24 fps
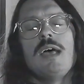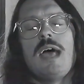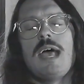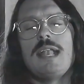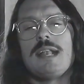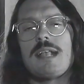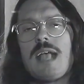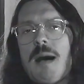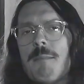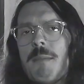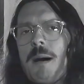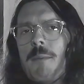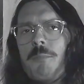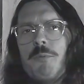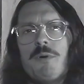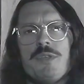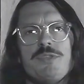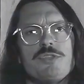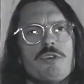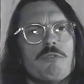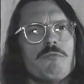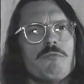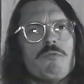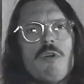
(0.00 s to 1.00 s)
and come up
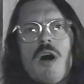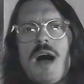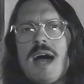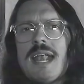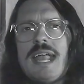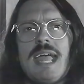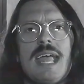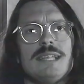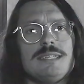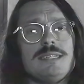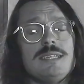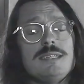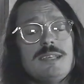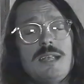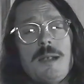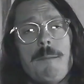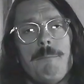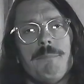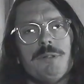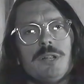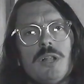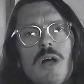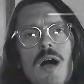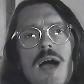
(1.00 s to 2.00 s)
with the right answers and
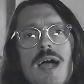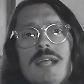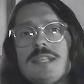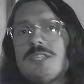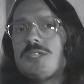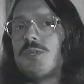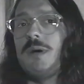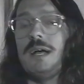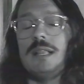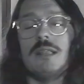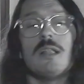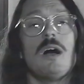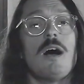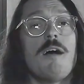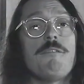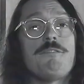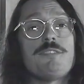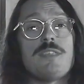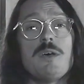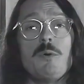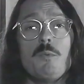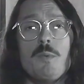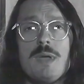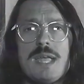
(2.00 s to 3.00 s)
apply it to our
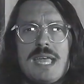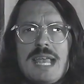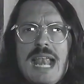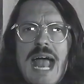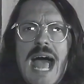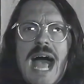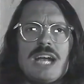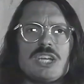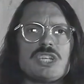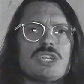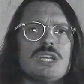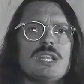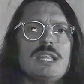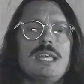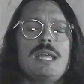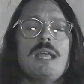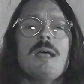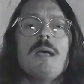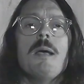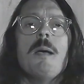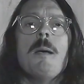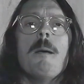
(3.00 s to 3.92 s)
life, that we can actually